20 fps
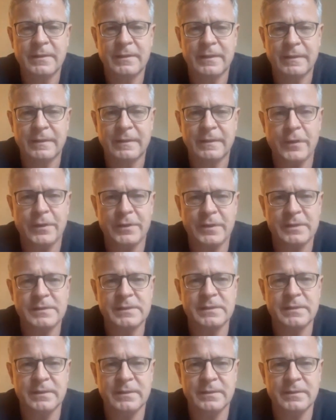that
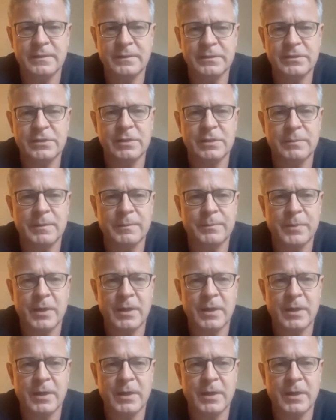furthers the legitimate